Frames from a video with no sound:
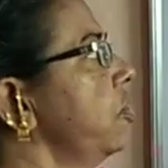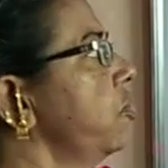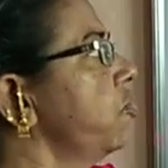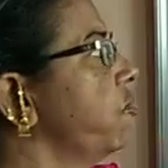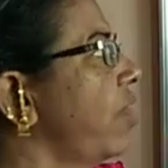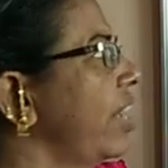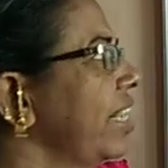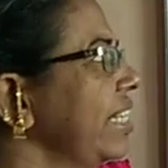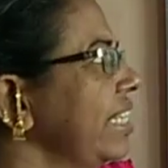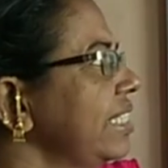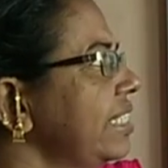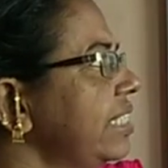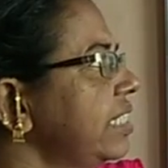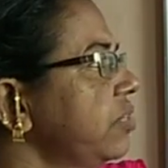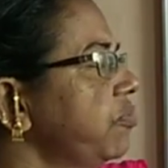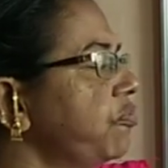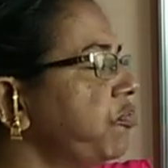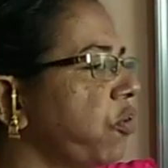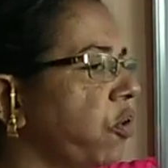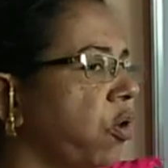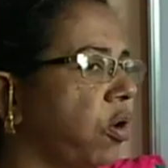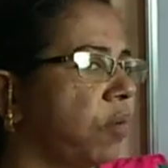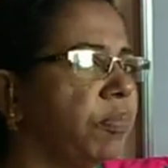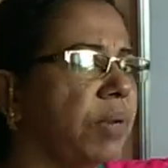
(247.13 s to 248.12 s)
what is the
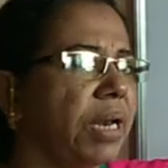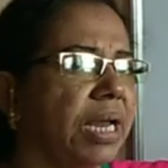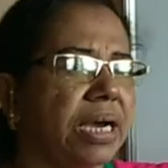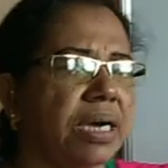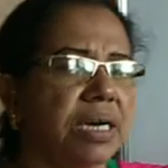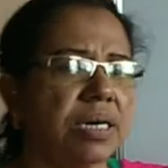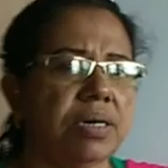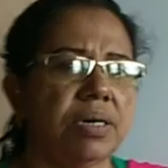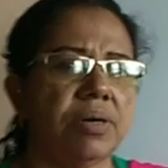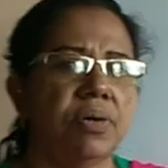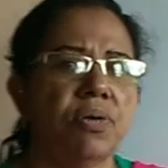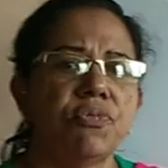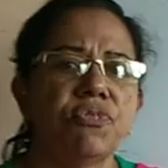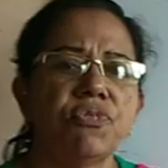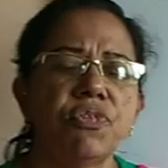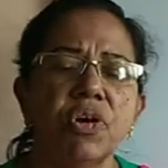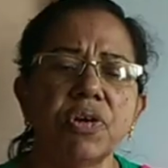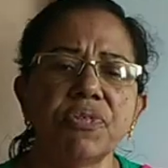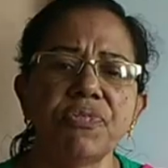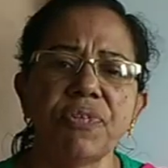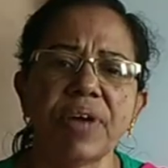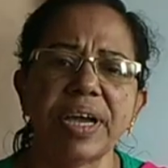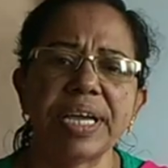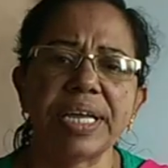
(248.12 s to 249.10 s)
formula
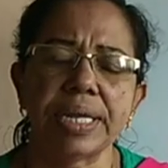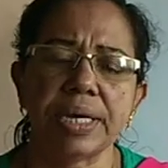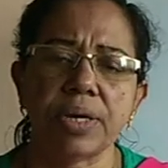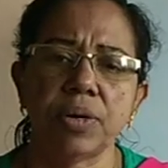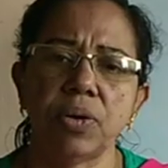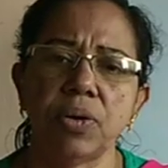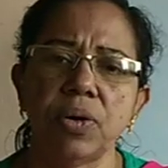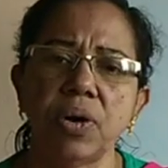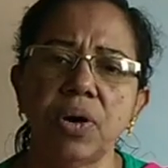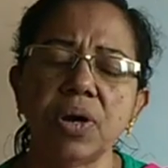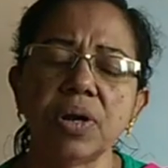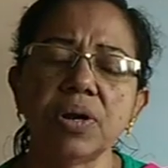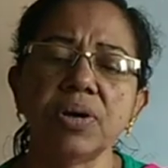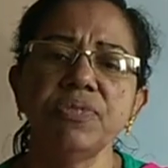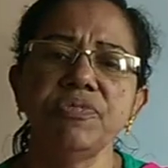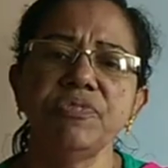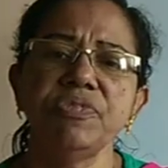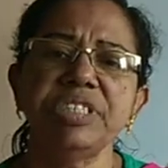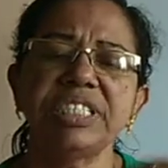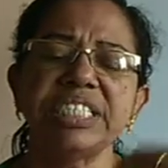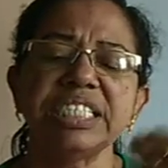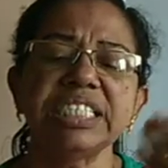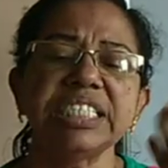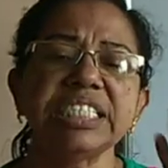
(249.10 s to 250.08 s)
for finding, or
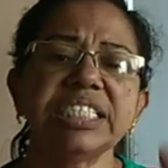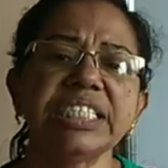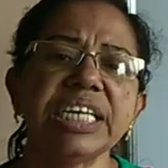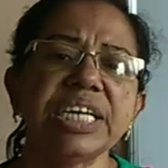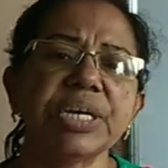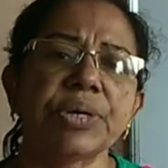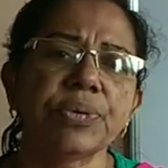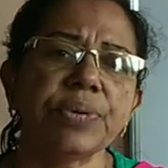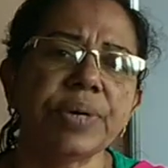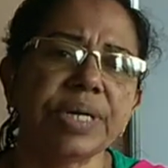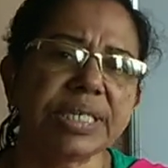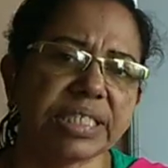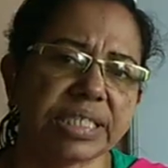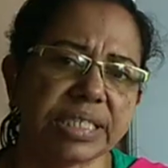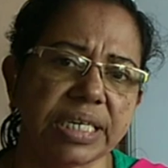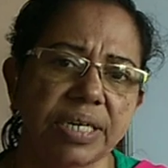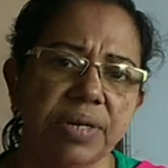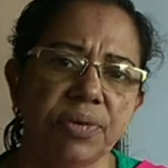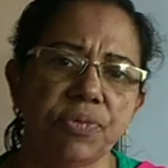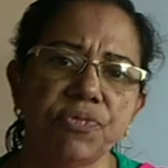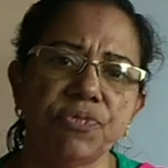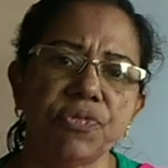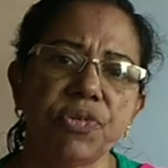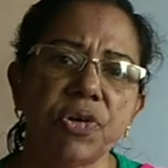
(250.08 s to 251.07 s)
which is the
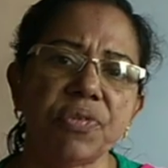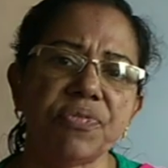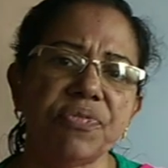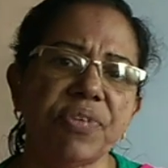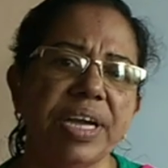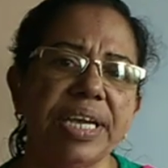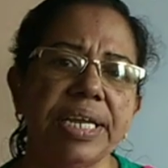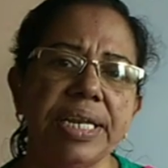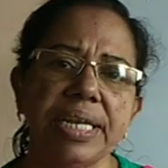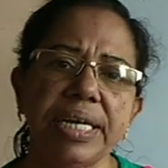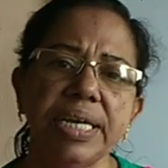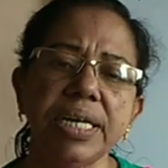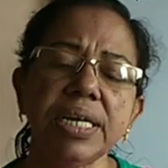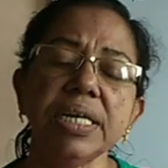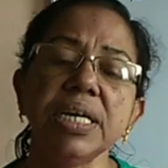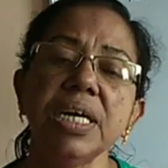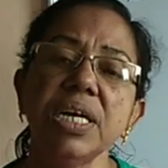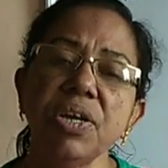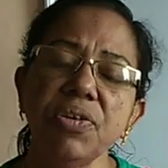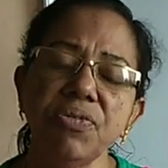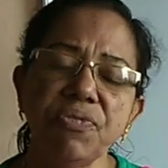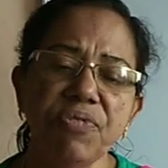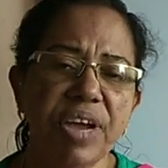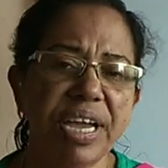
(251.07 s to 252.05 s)
equation for finding
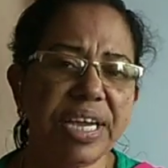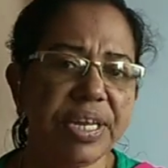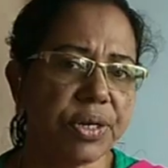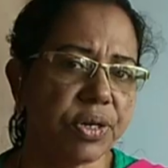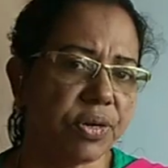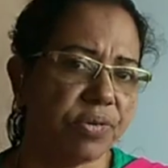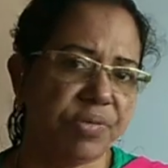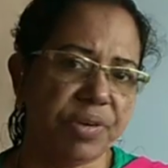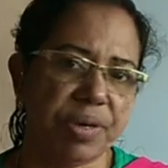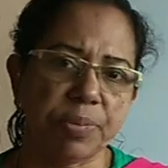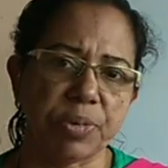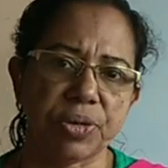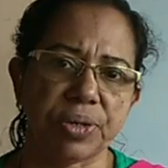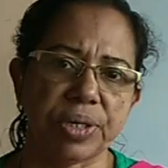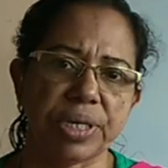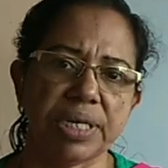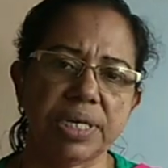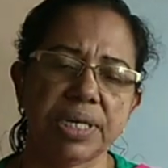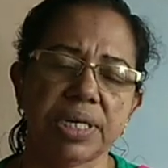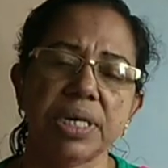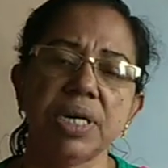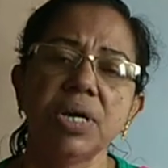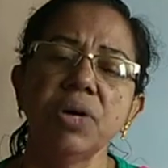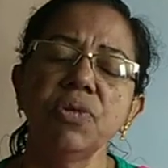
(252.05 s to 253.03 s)
weight of a body?